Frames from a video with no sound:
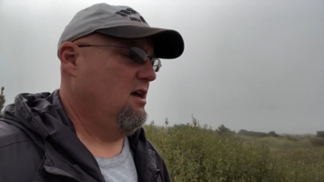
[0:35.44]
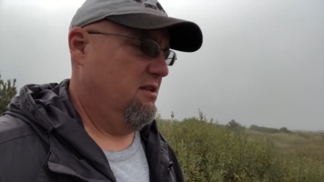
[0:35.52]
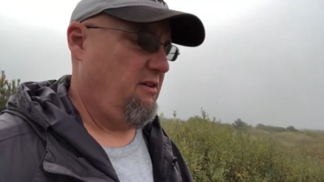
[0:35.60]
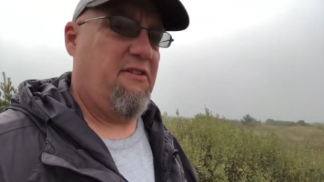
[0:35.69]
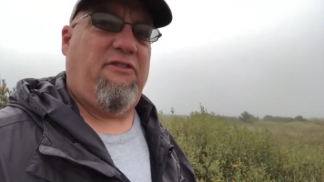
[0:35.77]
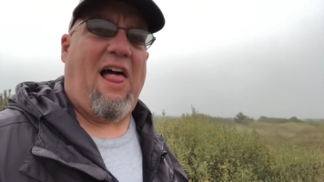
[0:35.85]

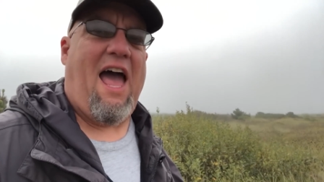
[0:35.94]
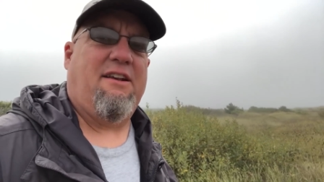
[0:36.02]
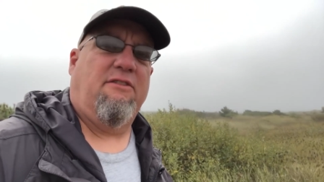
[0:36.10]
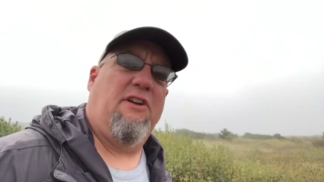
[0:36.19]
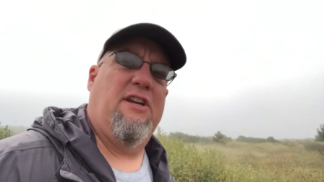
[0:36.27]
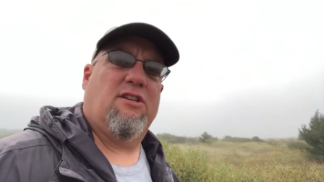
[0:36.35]
It's very
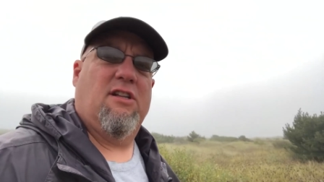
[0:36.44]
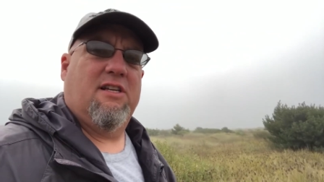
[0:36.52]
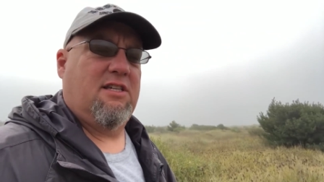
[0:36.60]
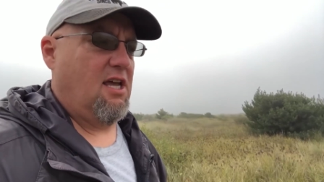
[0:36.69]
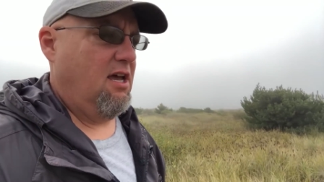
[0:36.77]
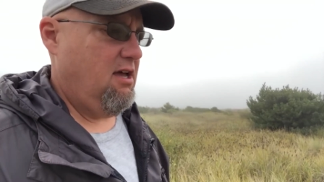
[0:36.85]
flat and
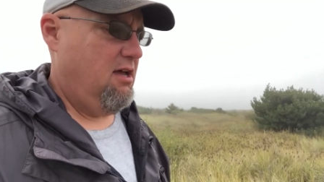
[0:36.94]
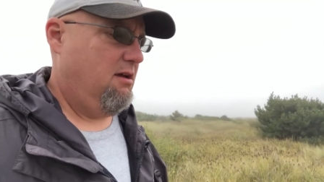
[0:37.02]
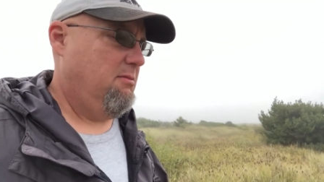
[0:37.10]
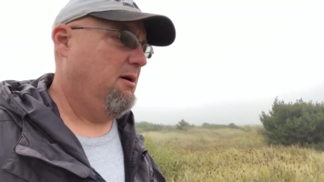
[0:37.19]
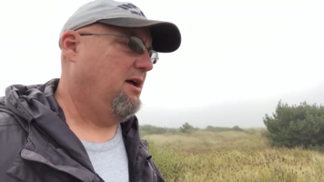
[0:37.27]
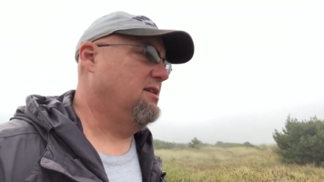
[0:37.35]
featureless,
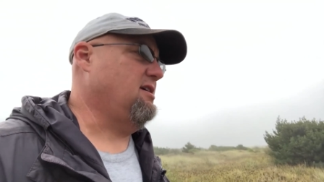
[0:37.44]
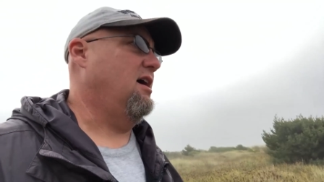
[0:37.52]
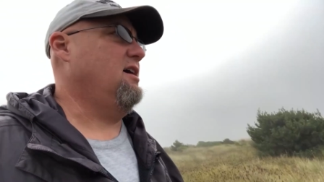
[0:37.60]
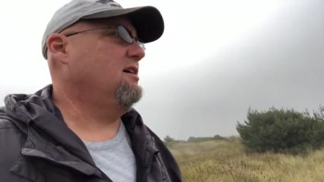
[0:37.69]
but